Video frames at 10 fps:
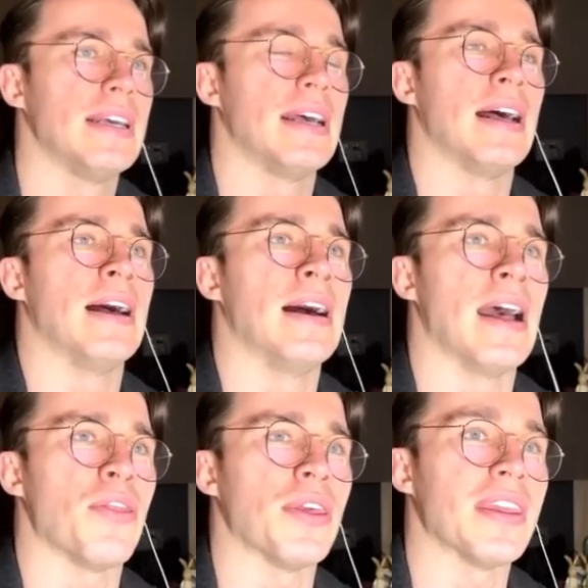Uh, I
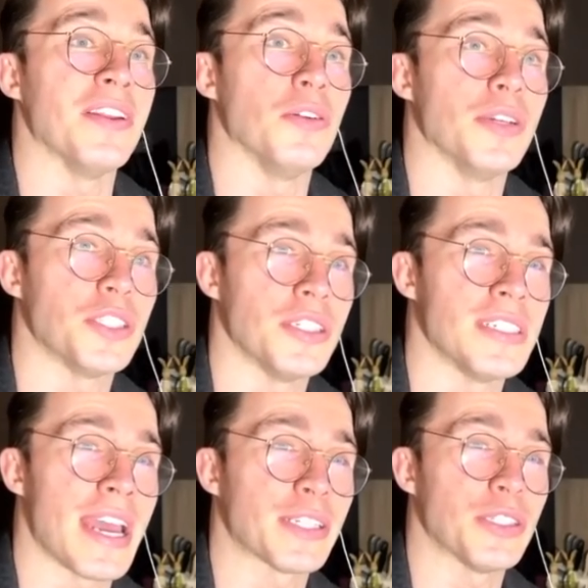think intuition is
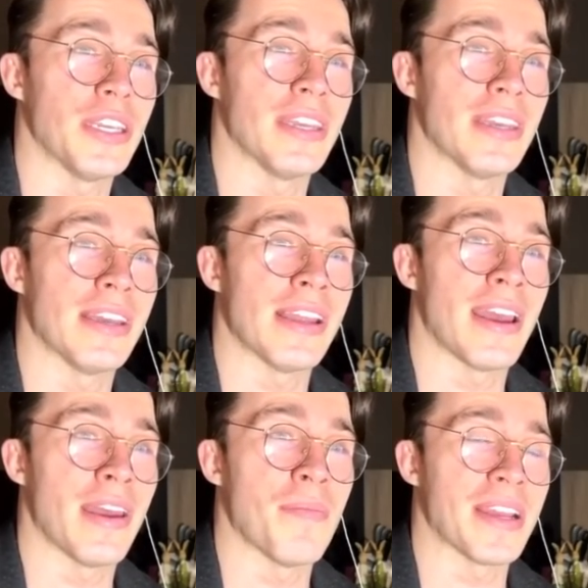actually, it,
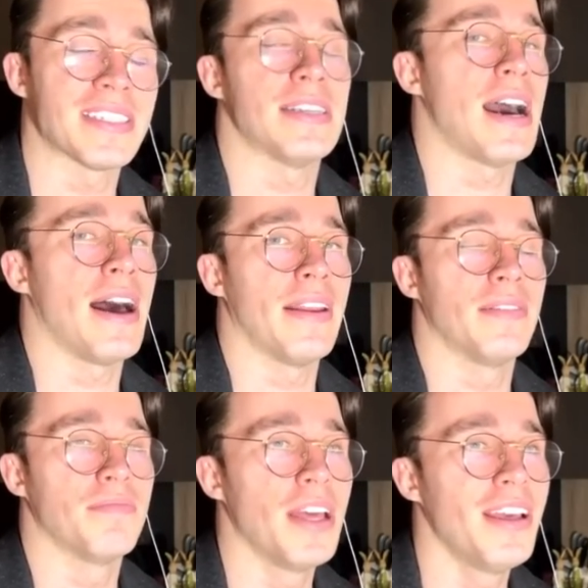it makes it hard
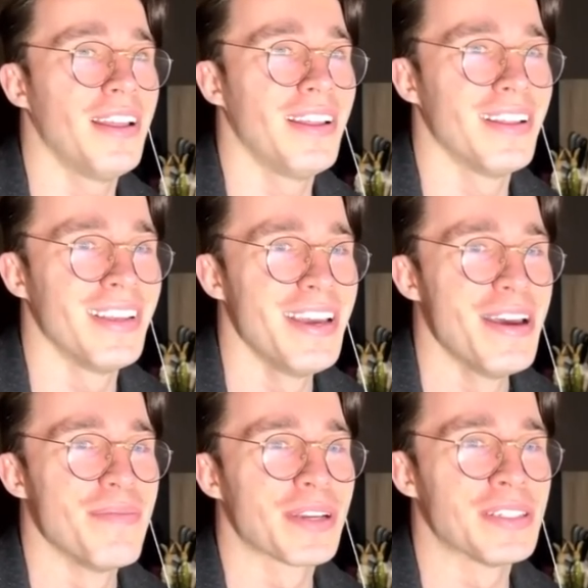
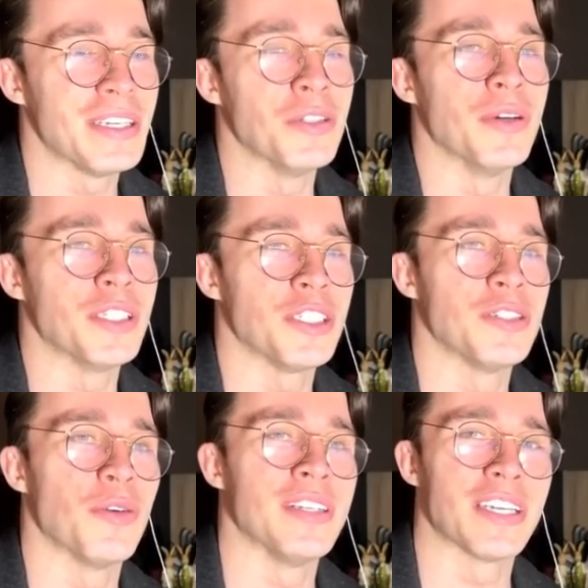because intuition is
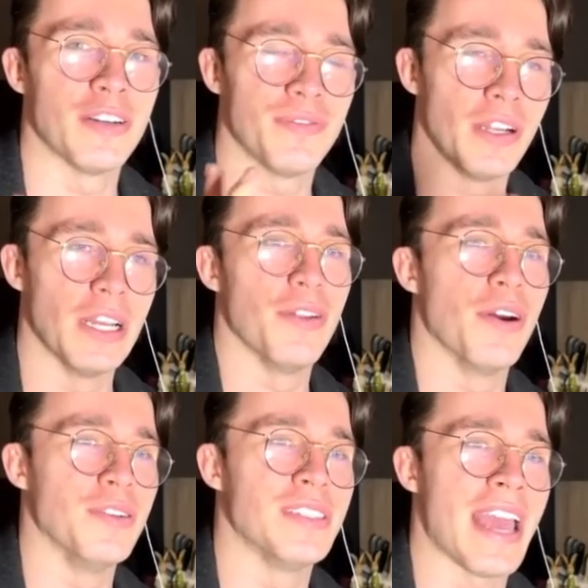always going to follow
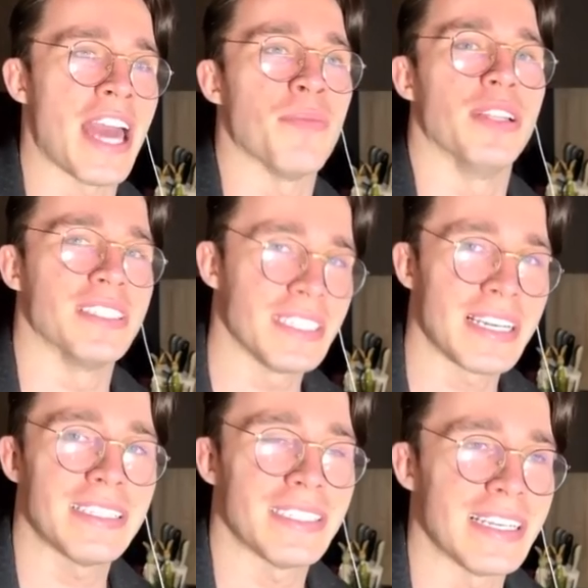those animalistic
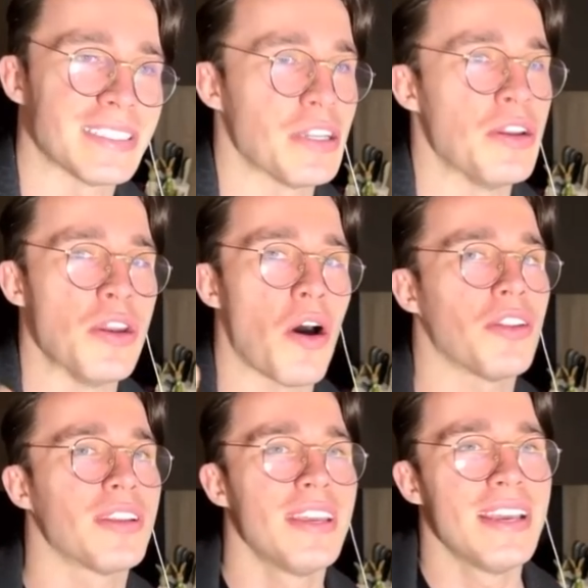instincts,
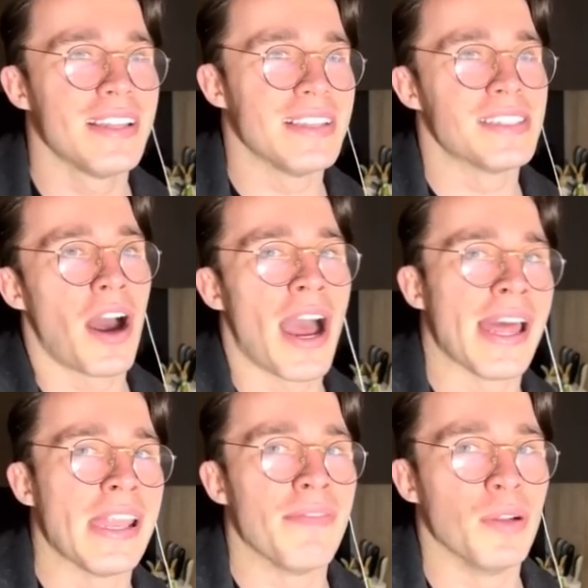not this higher
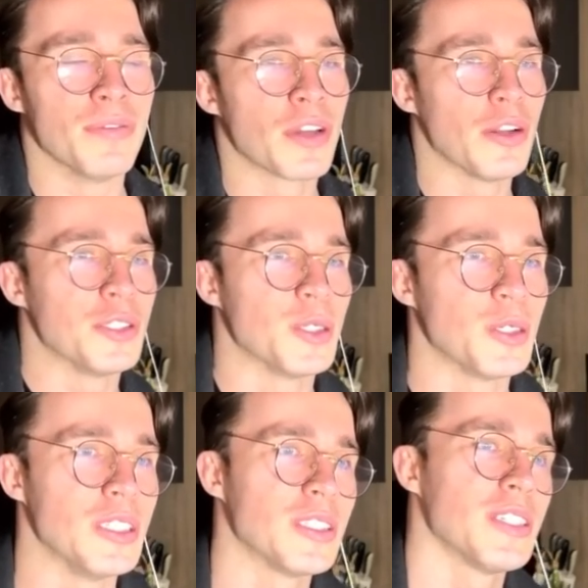level of
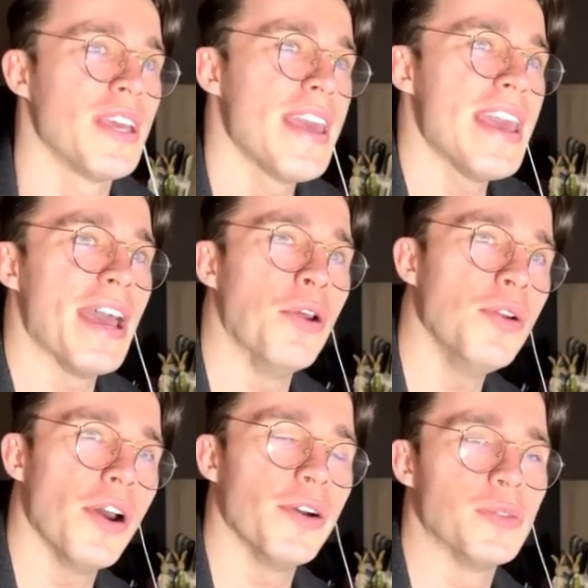consciousness. And who
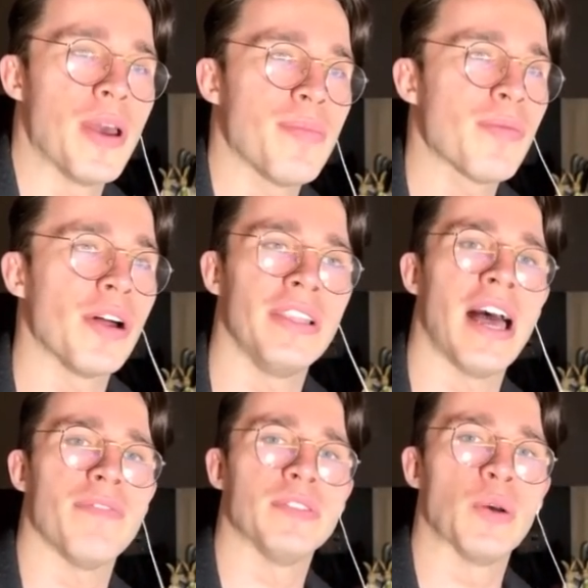knows, maybe what
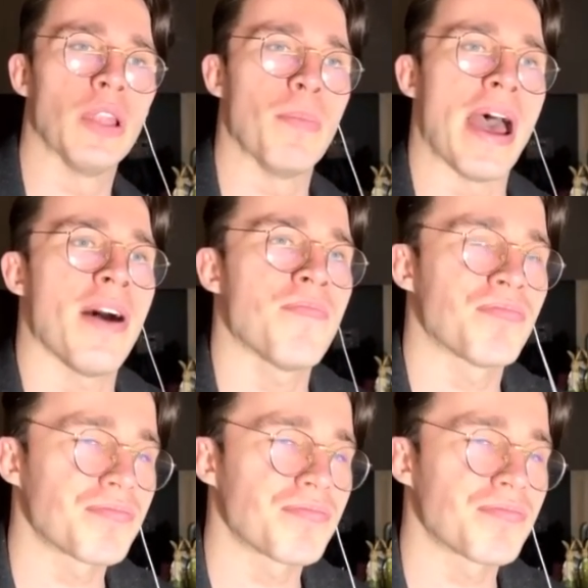life is all about